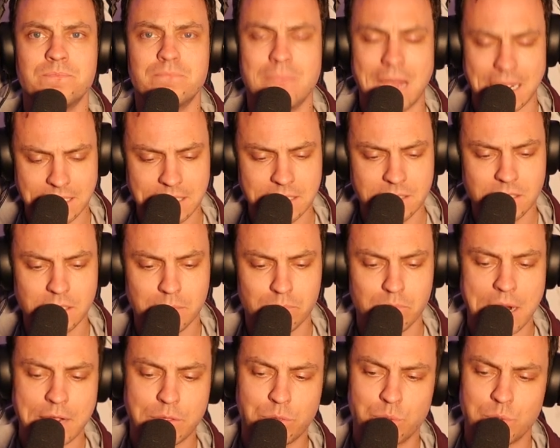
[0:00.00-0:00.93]

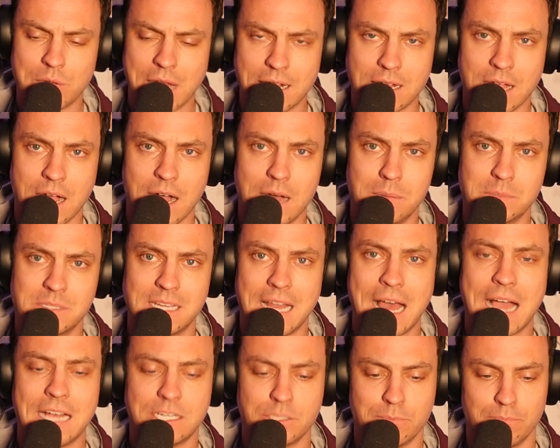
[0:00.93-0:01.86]
MagnesiumBreakthrough.com
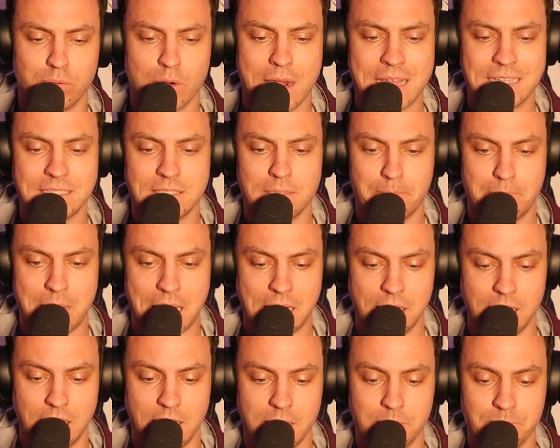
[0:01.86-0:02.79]
slash Brent
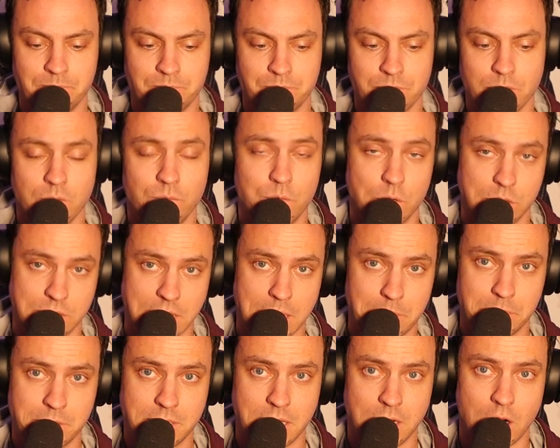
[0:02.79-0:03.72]
Pella for
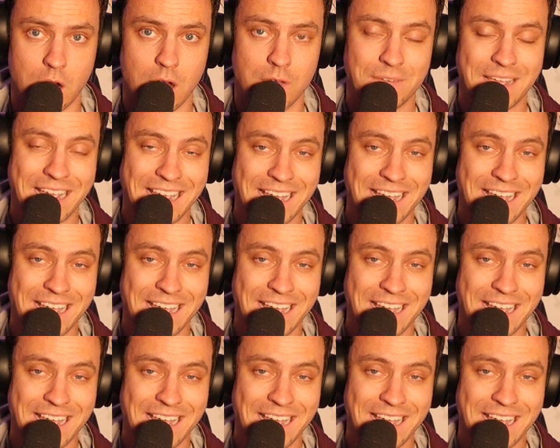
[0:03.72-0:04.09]
10% off.